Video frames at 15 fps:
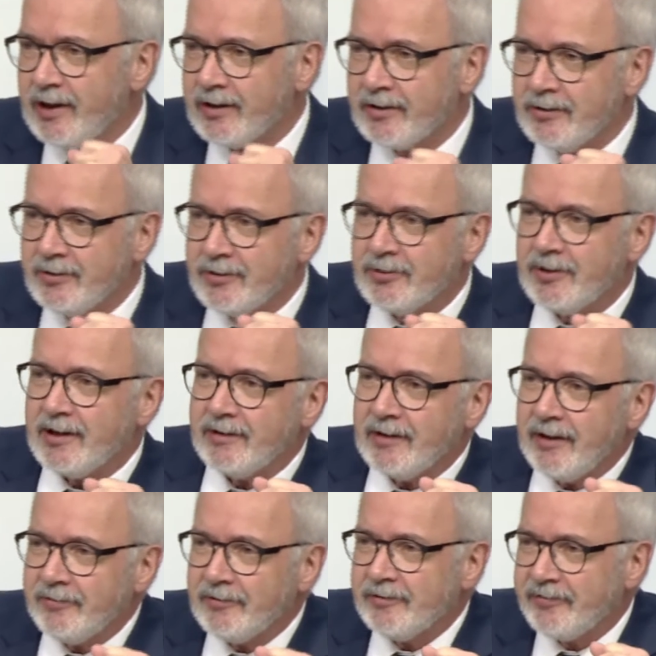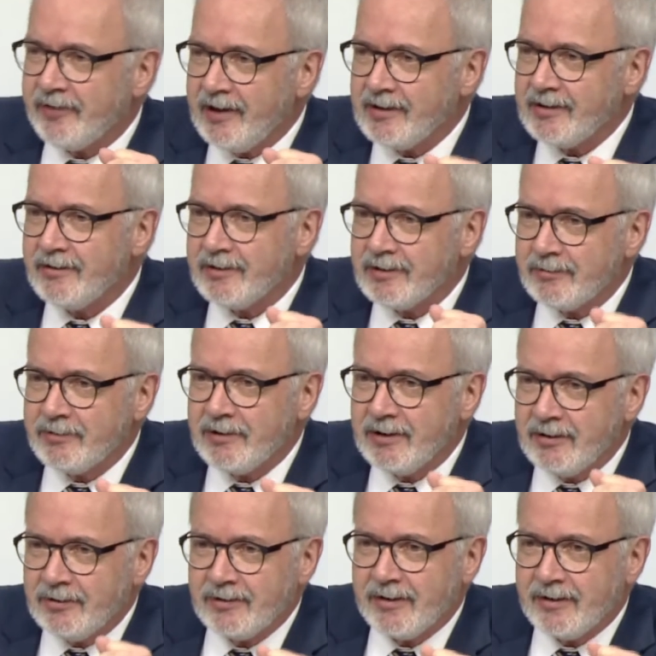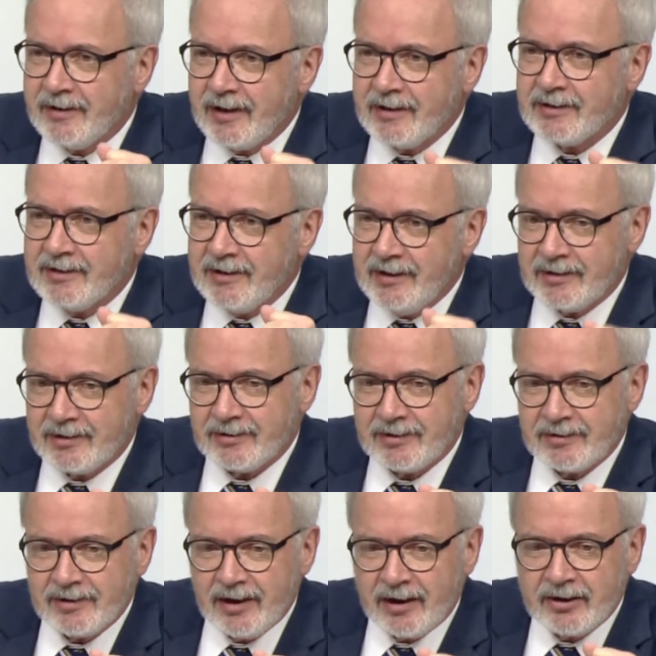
are going to have to face in the European Union in the next years